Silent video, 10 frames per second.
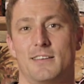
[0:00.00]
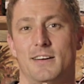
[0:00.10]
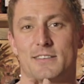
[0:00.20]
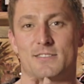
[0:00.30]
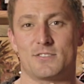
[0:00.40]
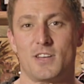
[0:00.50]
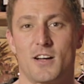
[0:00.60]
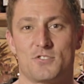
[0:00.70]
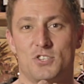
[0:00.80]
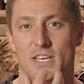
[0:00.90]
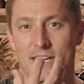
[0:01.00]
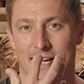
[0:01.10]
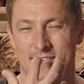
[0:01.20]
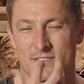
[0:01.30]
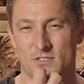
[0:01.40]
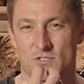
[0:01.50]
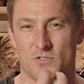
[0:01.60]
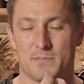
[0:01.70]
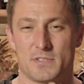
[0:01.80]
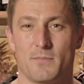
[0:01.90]
kind of starchy and
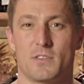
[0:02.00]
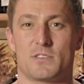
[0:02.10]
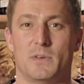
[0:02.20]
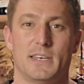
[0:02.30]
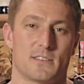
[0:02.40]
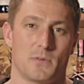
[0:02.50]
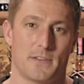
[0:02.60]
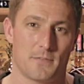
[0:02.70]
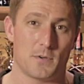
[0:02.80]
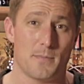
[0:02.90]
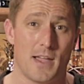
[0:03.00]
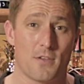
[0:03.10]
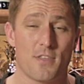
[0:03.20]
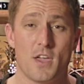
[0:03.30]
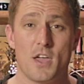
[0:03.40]
strips some of the sweetness away from your mouth,